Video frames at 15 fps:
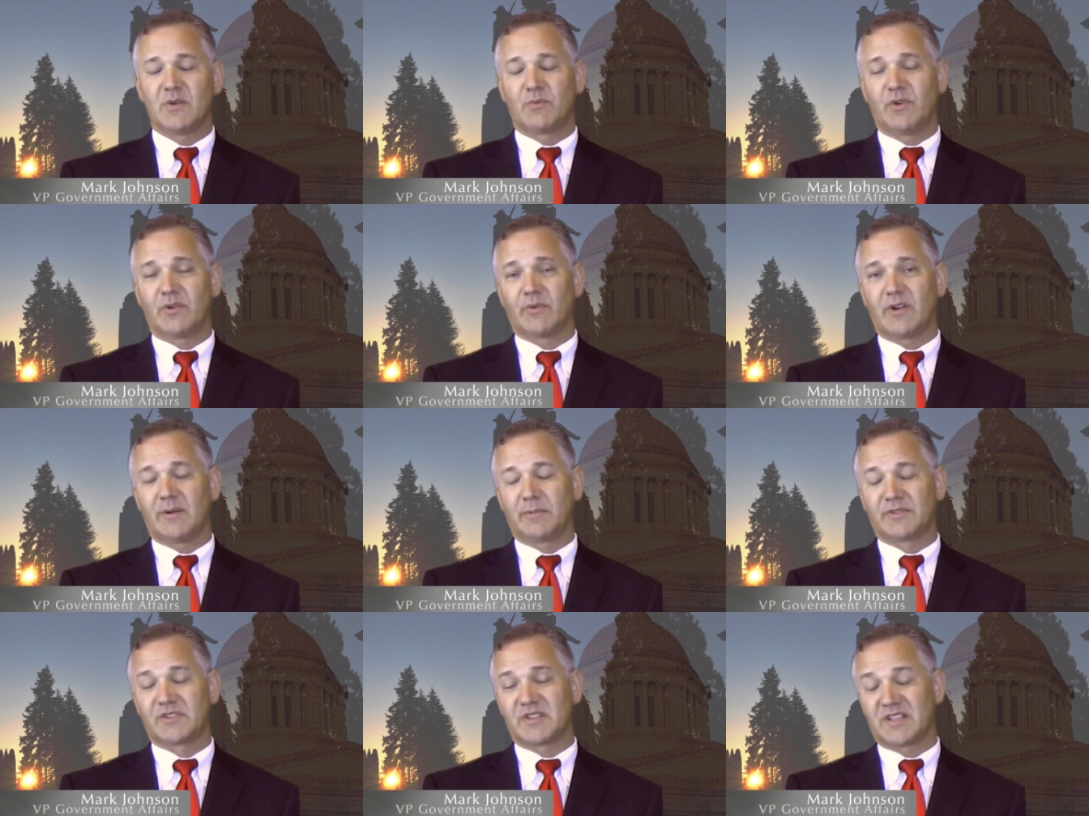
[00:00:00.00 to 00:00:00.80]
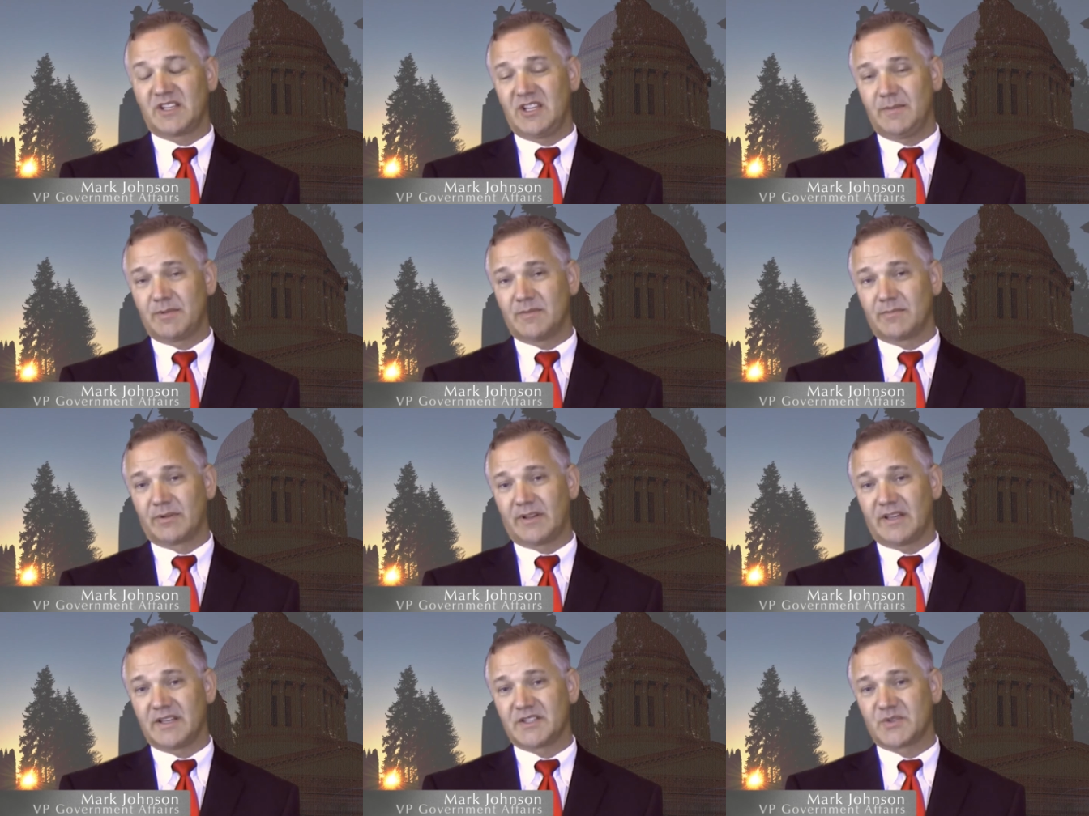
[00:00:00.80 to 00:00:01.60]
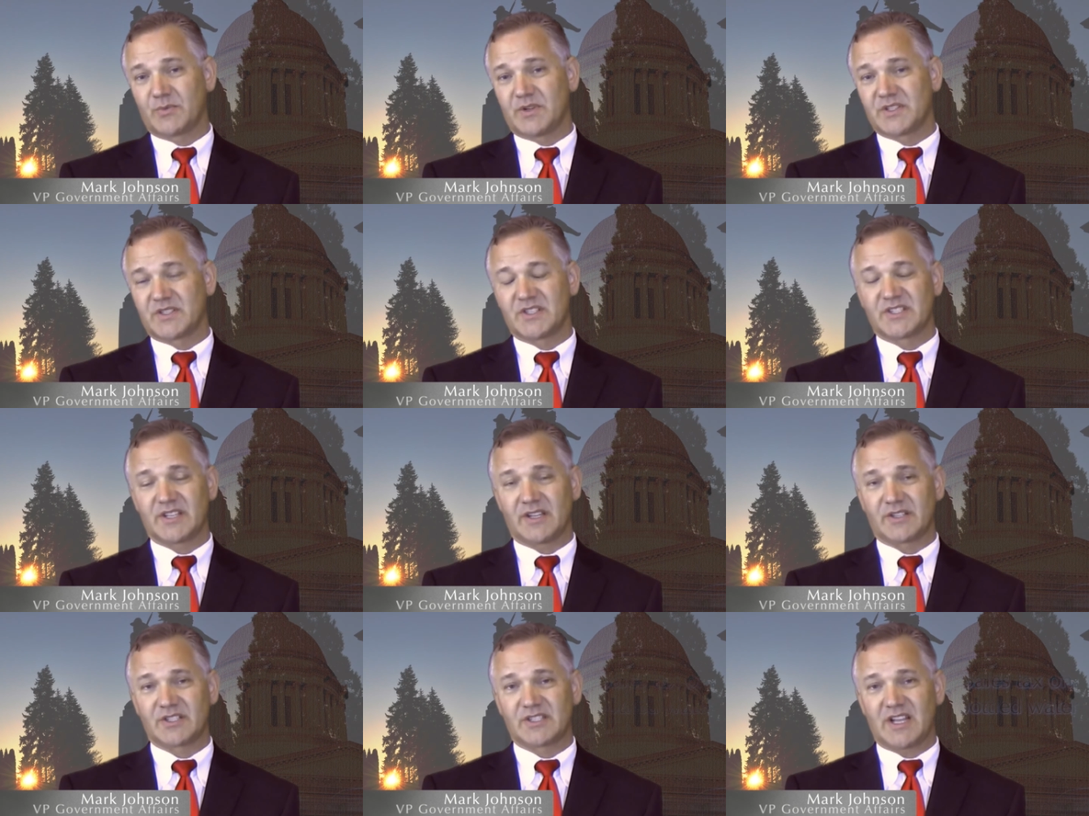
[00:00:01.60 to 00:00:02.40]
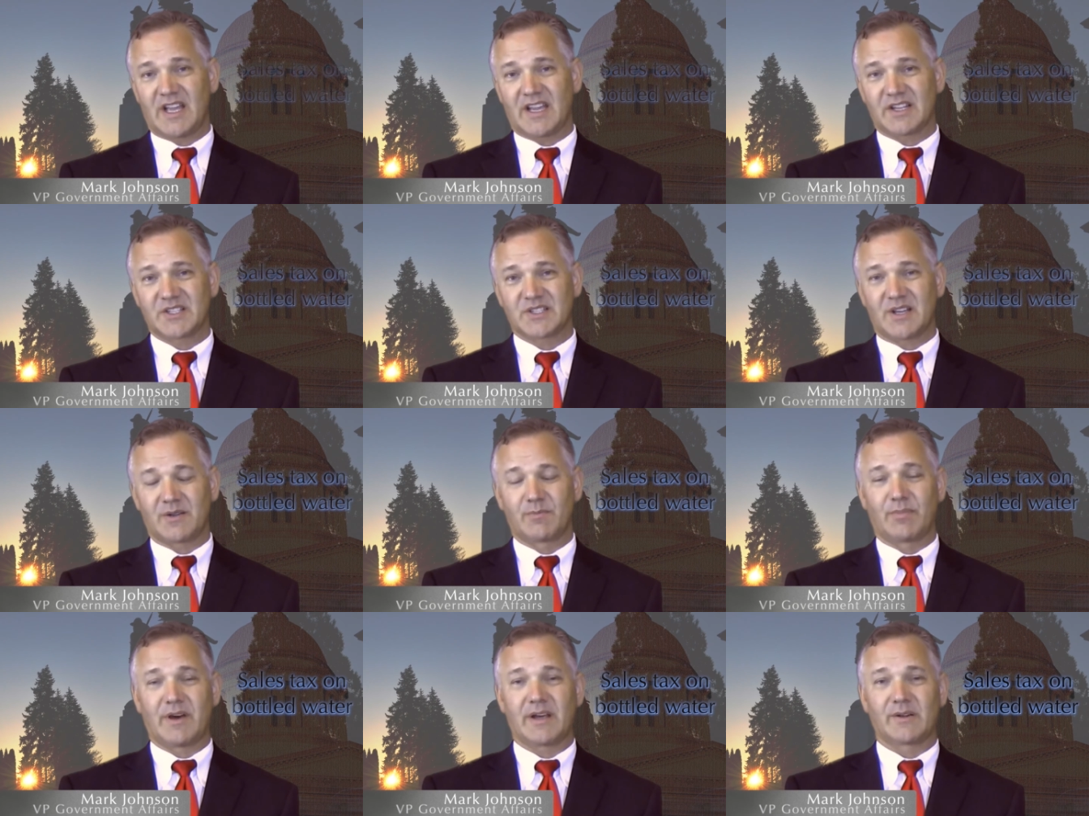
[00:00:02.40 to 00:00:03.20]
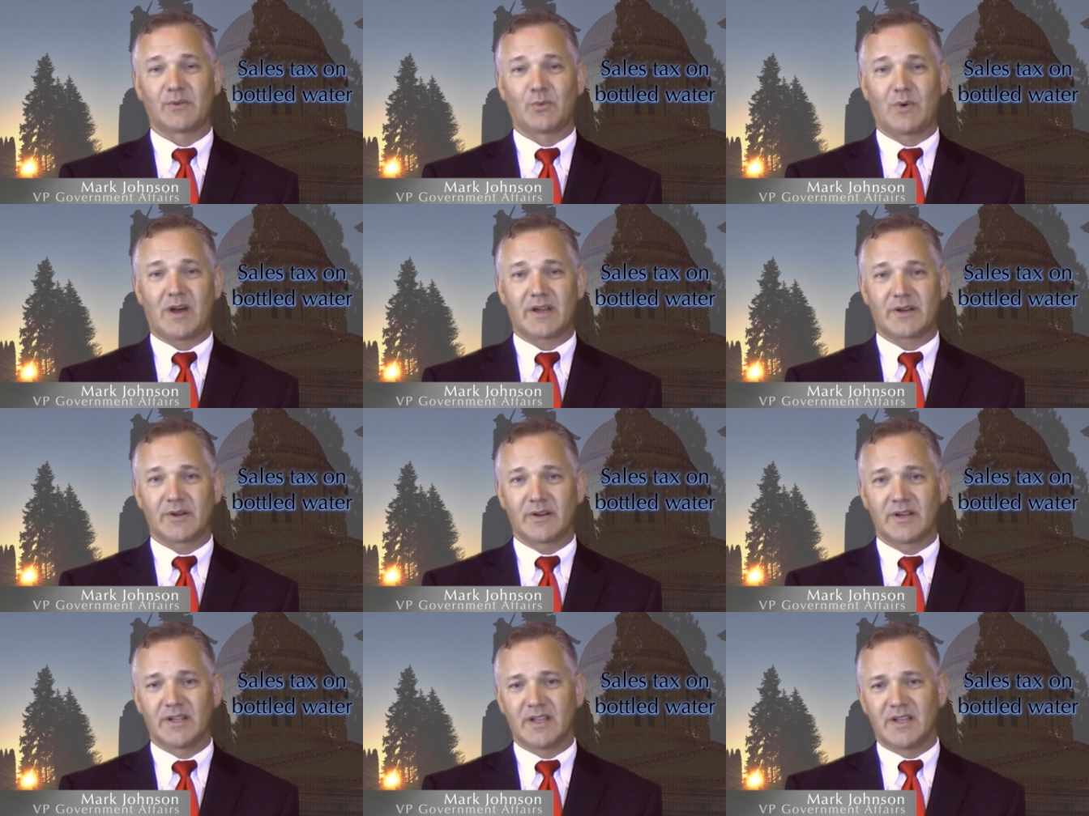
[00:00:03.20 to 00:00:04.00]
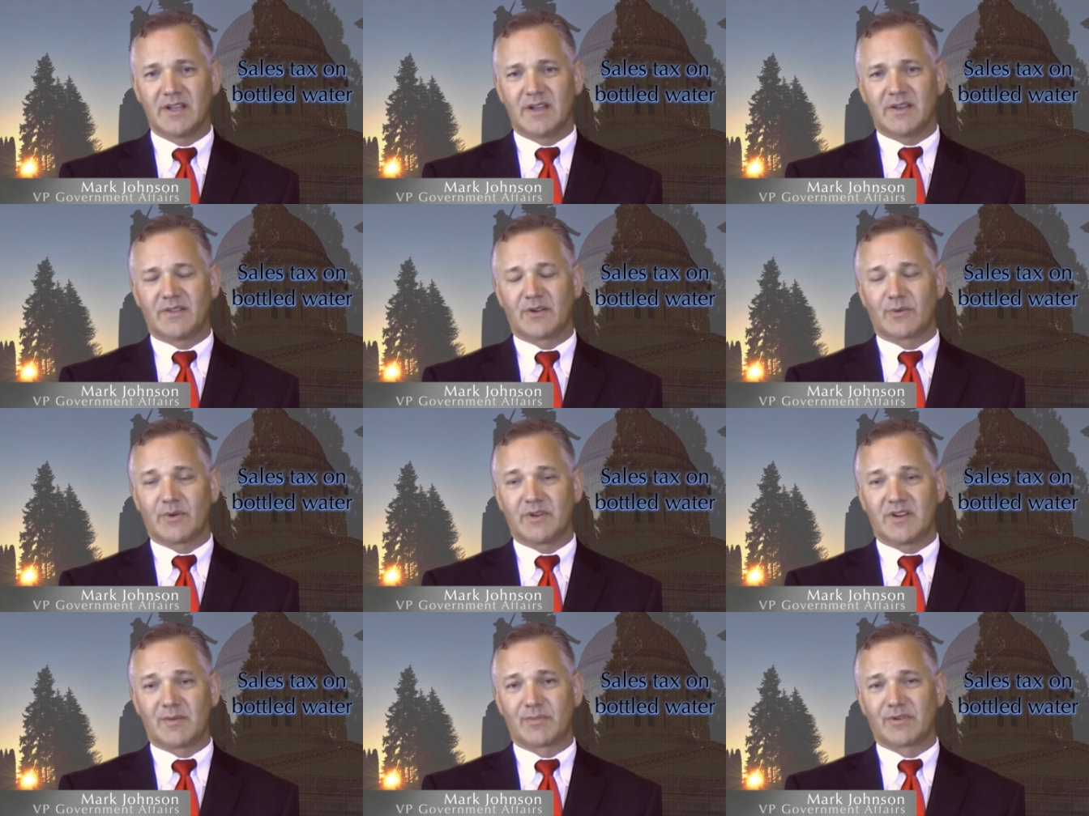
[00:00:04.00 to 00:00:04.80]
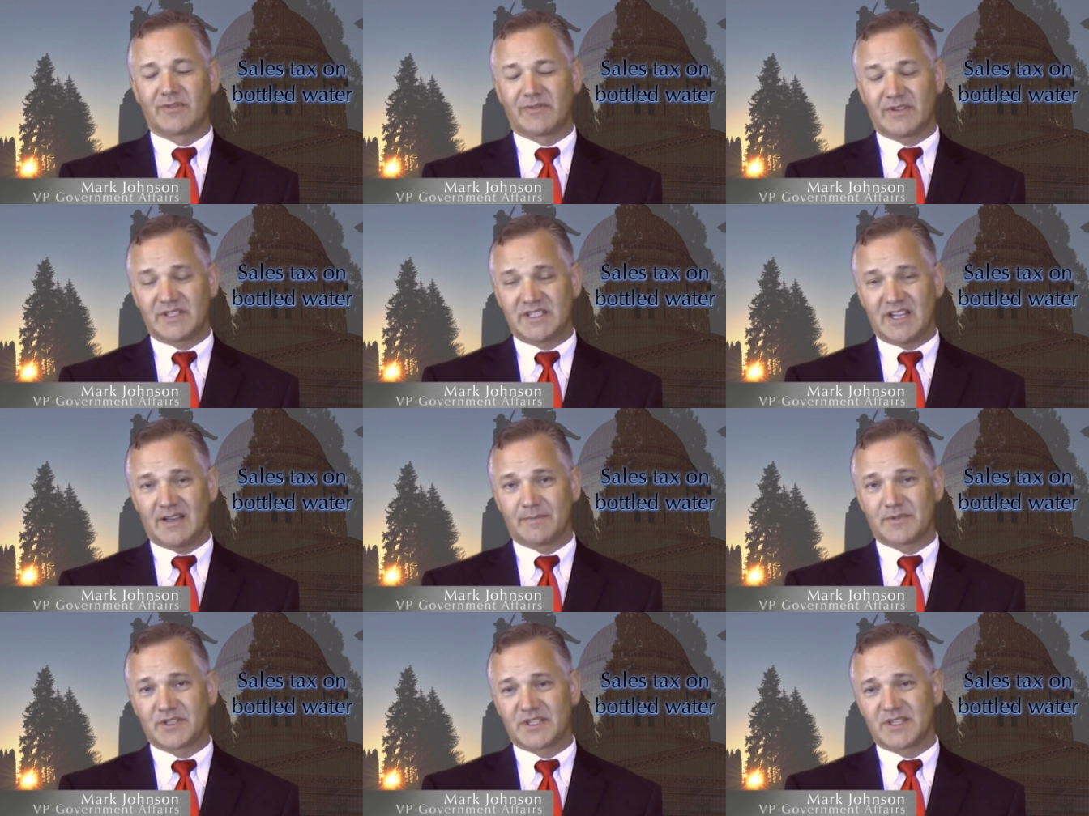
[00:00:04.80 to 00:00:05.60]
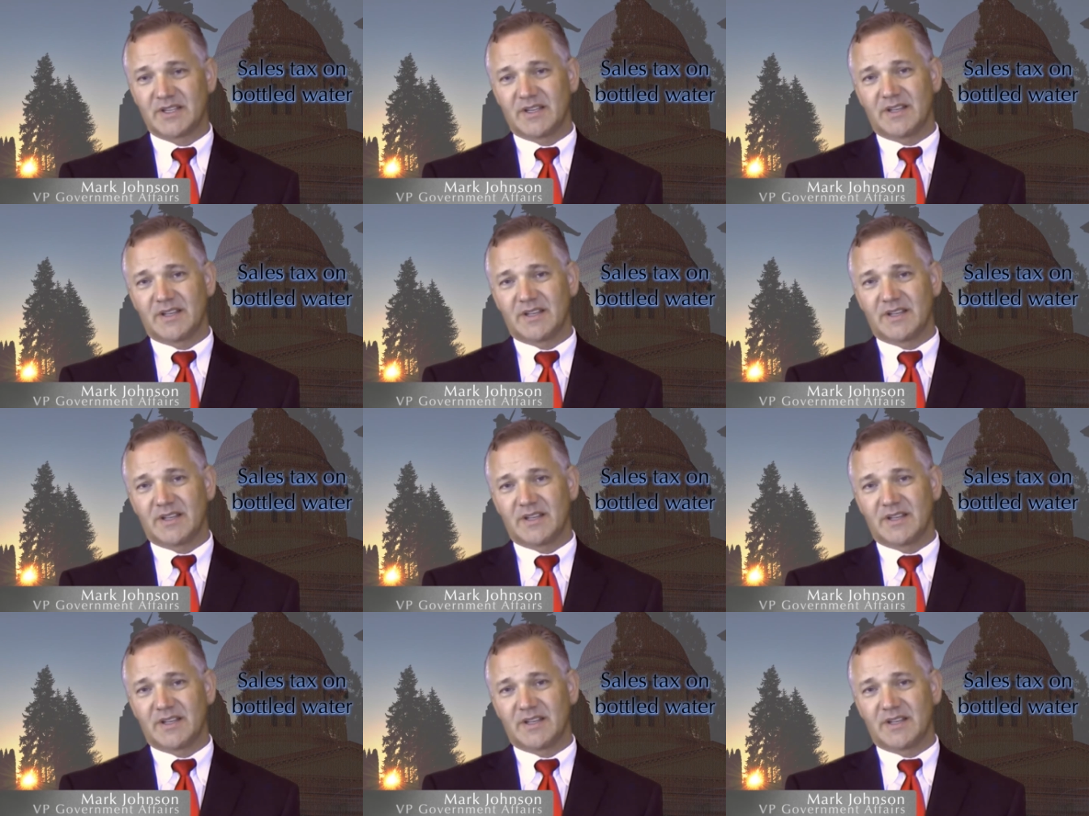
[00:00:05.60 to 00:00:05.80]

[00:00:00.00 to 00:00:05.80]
we were able to keep in place was the sales tax on bottled water. There were a number of attempts